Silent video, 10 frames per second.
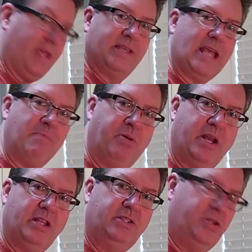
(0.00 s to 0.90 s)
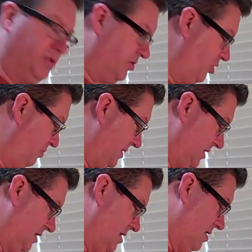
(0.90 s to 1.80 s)
is I put in 2
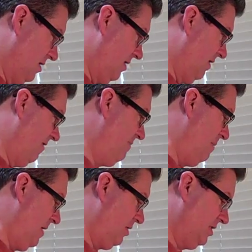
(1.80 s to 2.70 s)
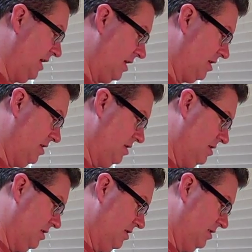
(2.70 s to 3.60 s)
scoops of my power shake.
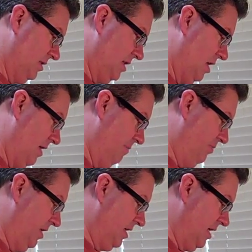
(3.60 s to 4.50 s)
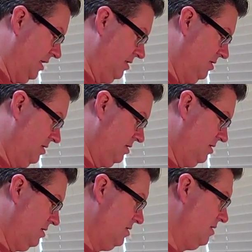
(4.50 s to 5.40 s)
So I'm putting in
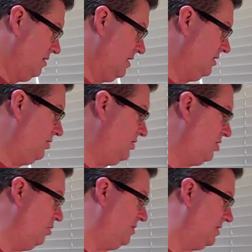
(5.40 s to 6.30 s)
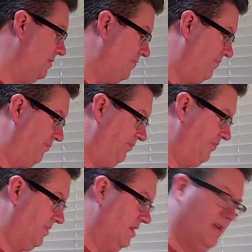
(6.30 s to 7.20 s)
these 2 scoops.
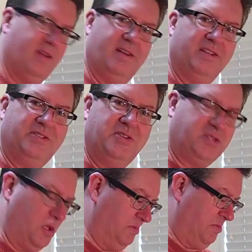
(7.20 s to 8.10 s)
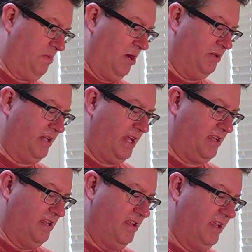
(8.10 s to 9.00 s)
2 scoops of power
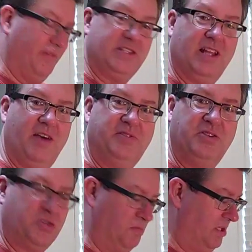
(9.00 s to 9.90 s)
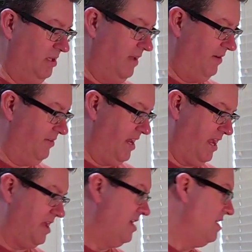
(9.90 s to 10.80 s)
shake. If it's Love, 2 scoops of Love every
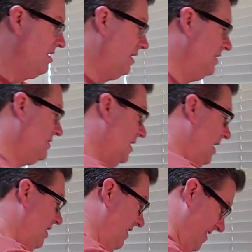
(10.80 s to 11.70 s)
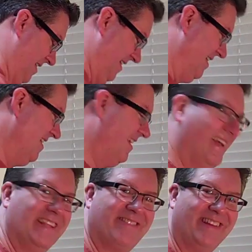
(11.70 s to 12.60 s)
day. It's
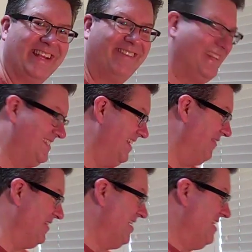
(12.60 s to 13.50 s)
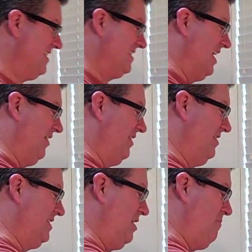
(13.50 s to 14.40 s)
it's really great stuff. So
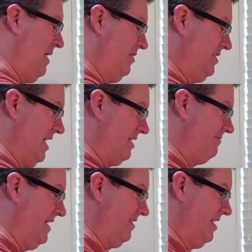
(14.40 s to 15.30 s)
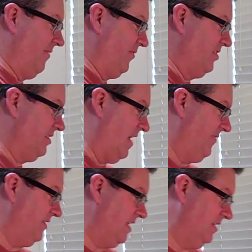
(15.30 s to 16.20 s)
there's your power shake right there. First
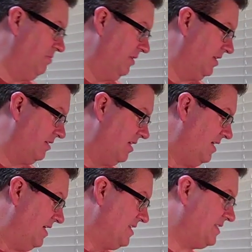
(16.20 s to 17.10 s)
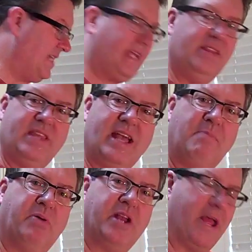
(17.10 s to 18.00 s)
off, in the blender. Second thing
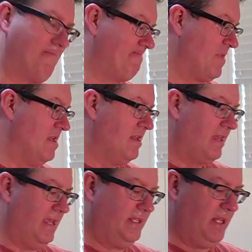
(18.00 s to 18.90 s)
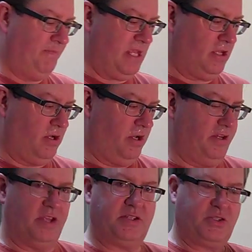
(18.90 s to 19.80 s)
I put in is something
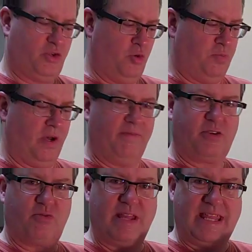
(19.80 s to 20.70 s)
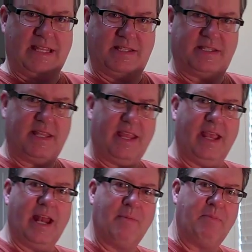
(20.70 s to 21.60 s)
called Scoop of Greens.
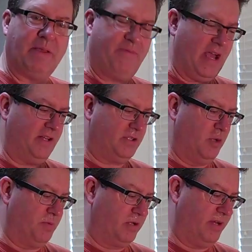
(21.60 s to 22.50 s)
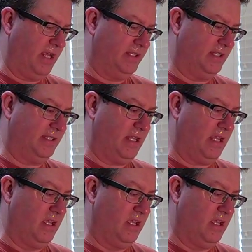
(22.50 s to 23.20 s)
And I'm a big fan of Scoop of Greens. It's